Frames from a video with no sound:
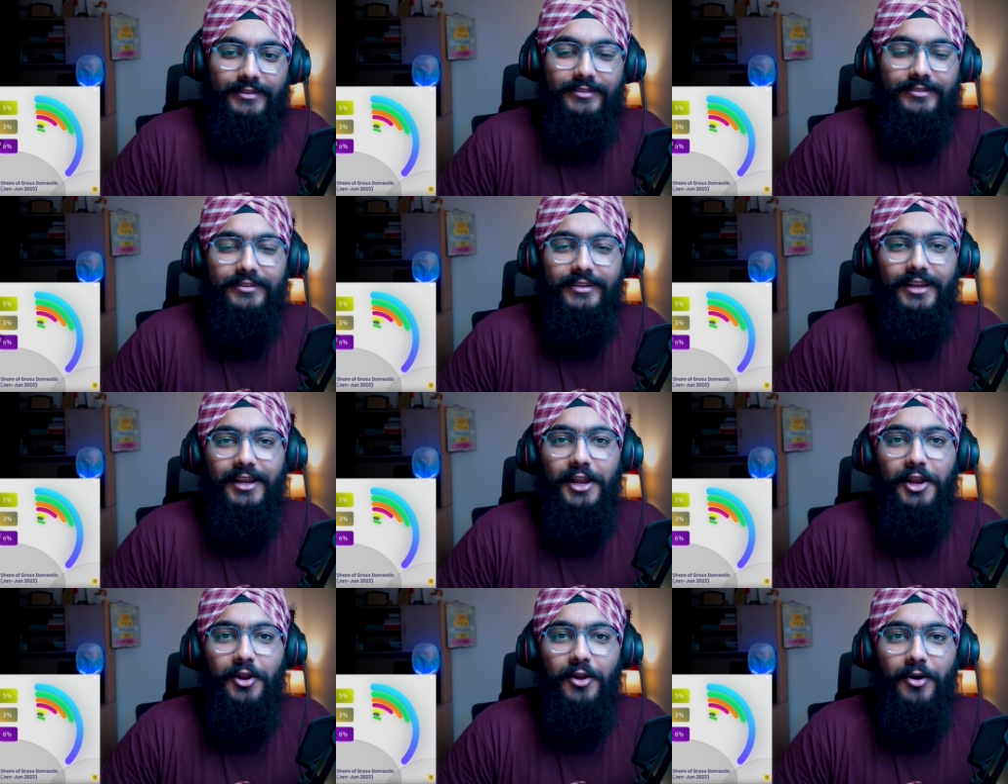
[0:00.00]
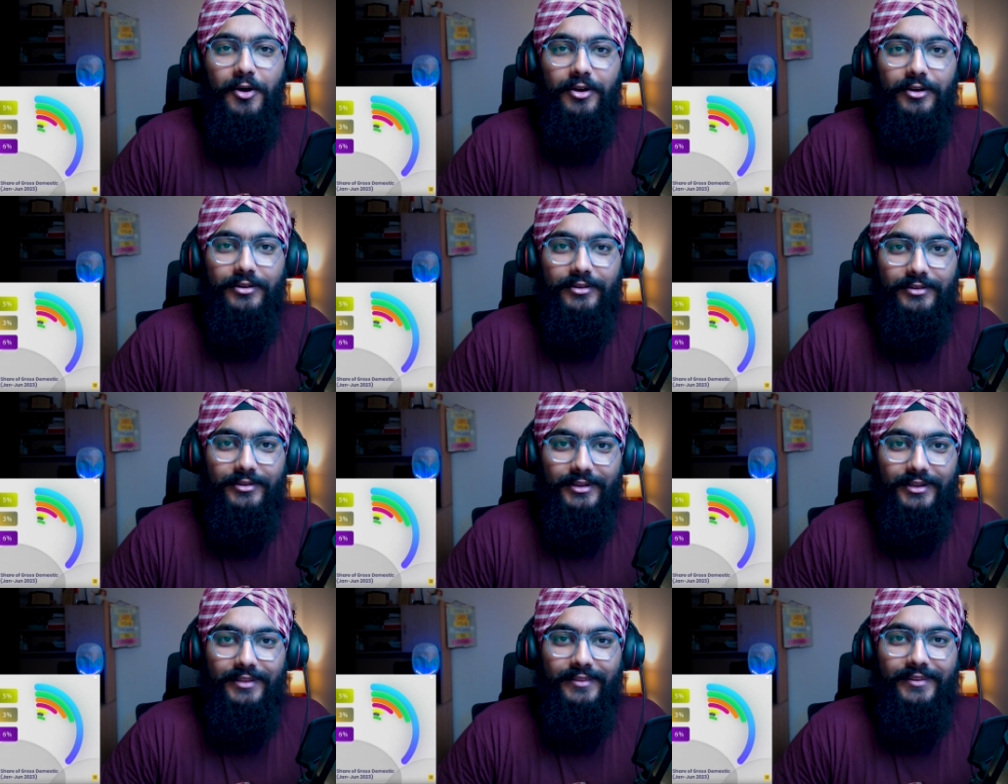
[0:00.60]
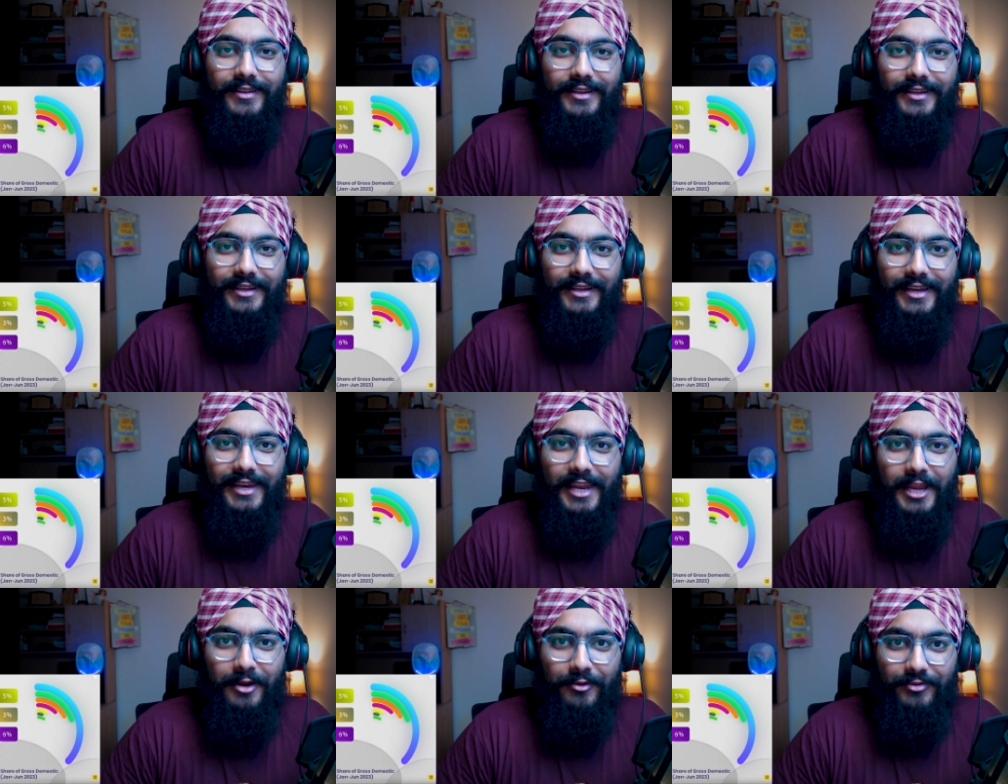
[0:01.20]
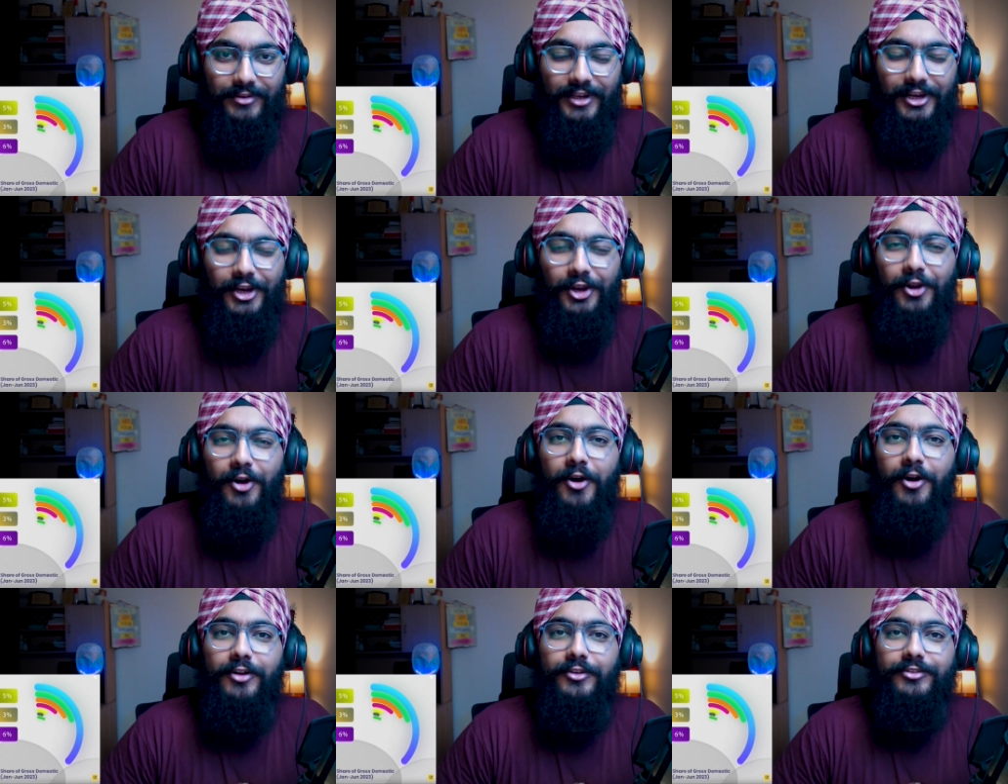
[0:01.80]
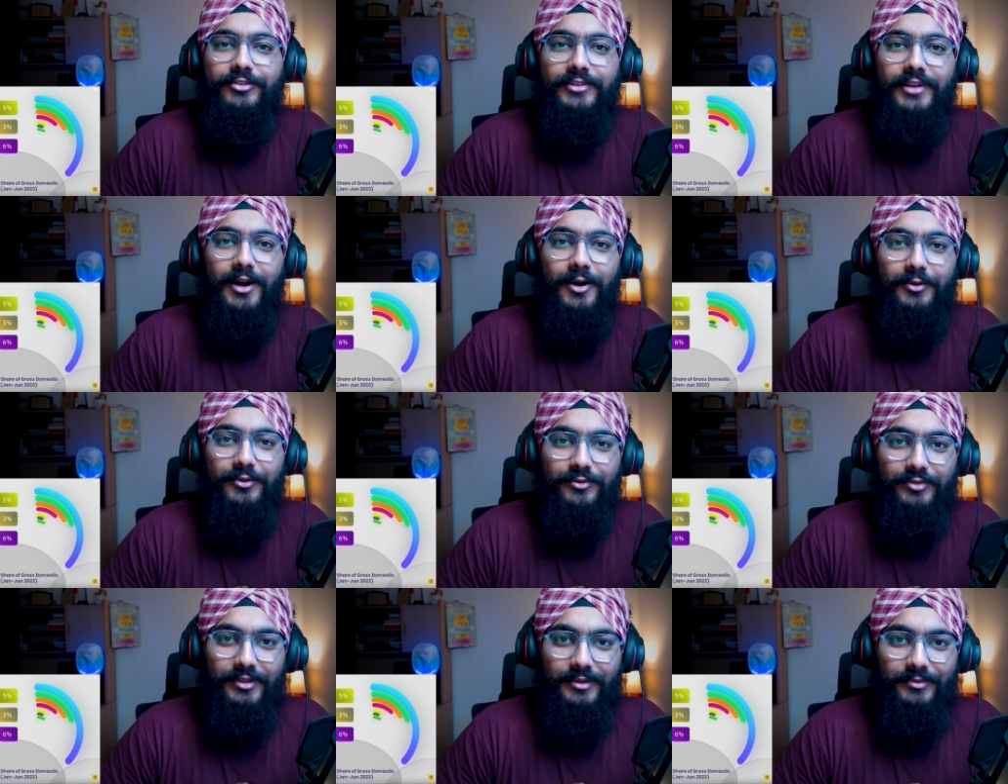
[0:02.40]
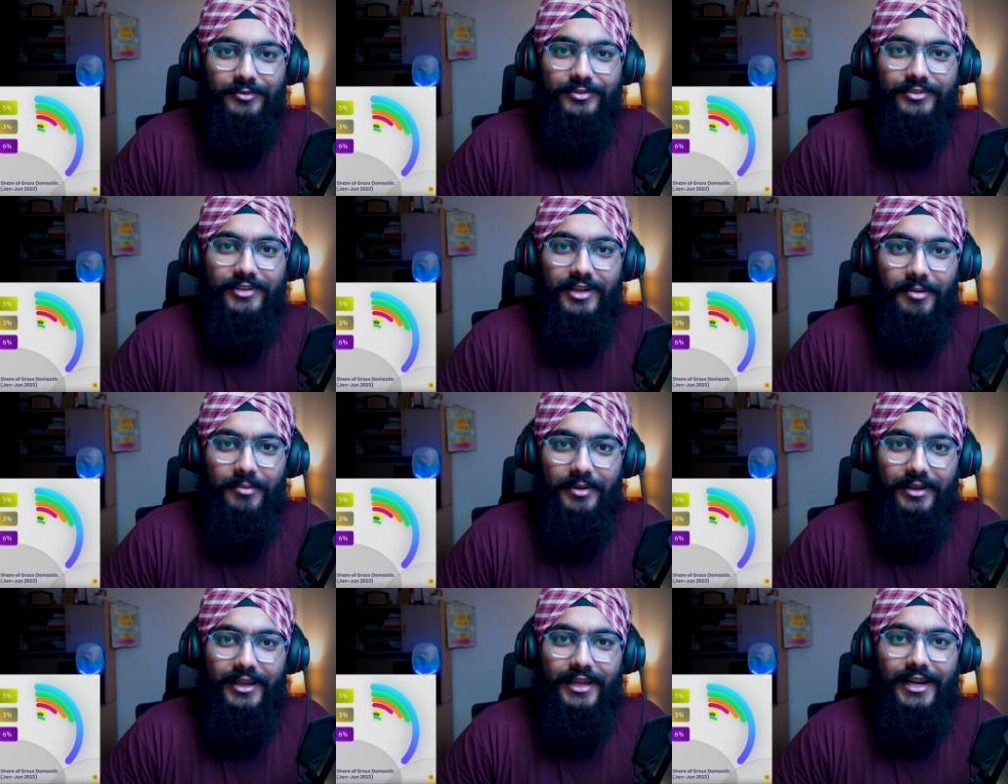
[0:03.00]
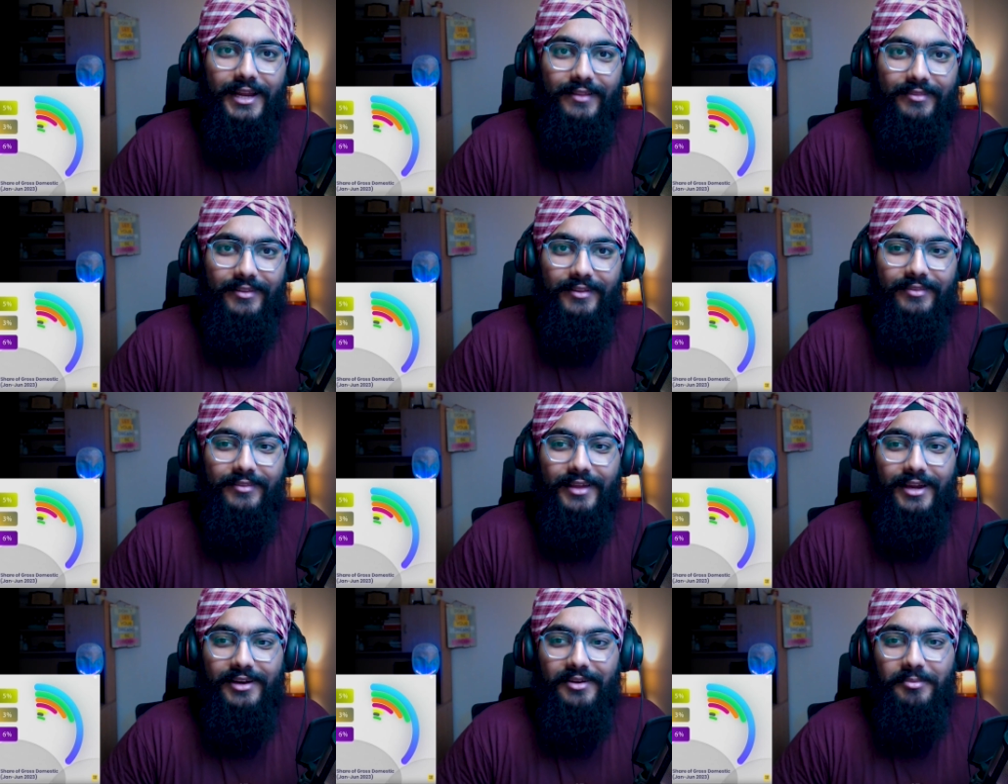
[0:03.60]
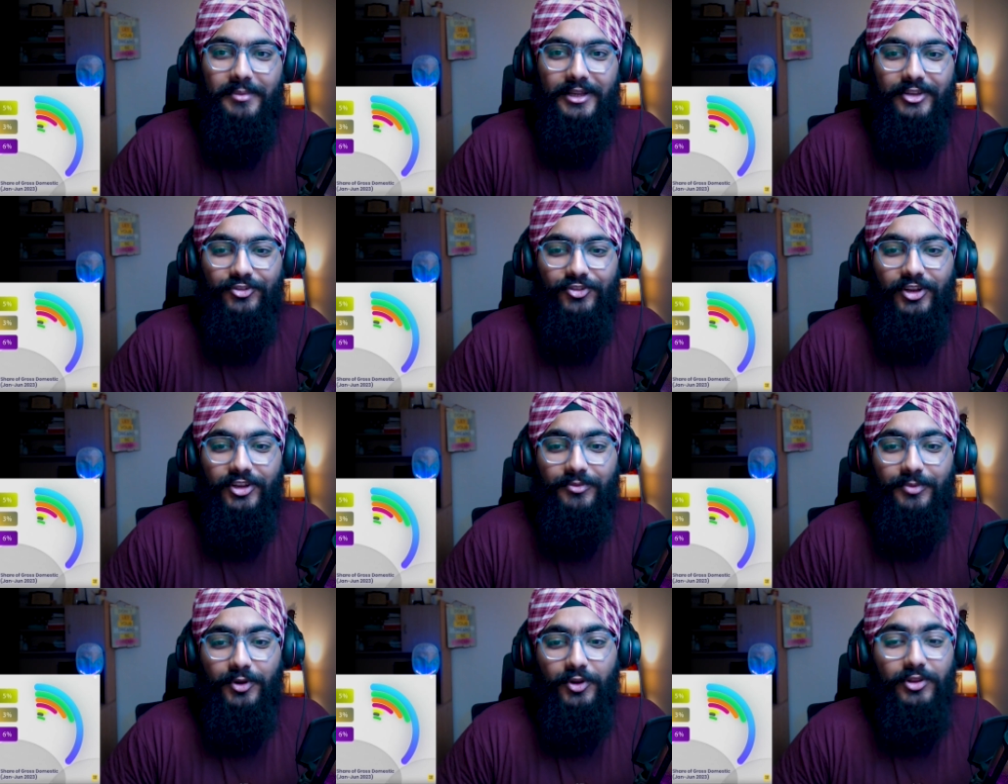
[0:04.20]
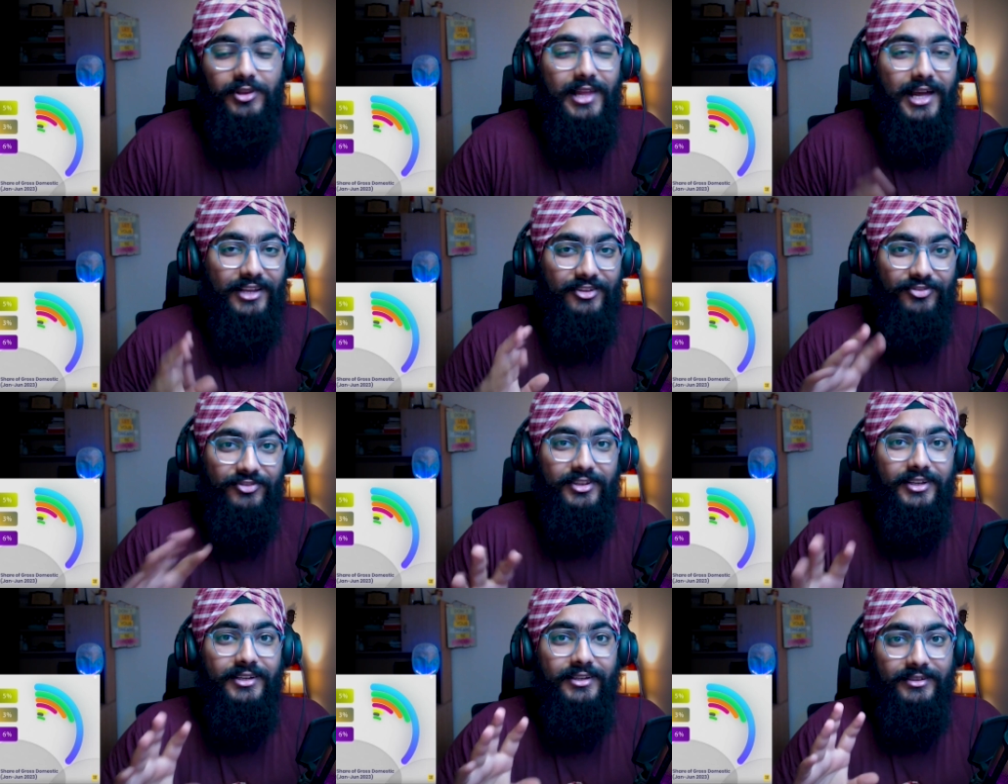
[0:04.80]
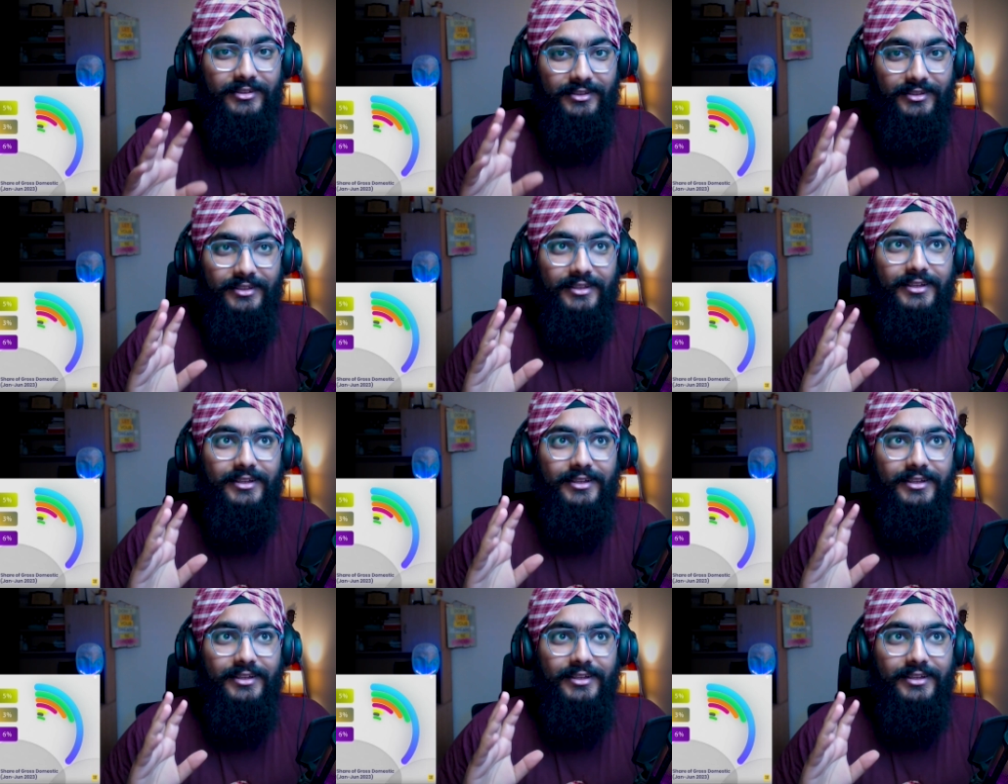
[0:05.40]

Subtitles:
Still a lot in the year left and a lot of South films coming, and I think that may change because last year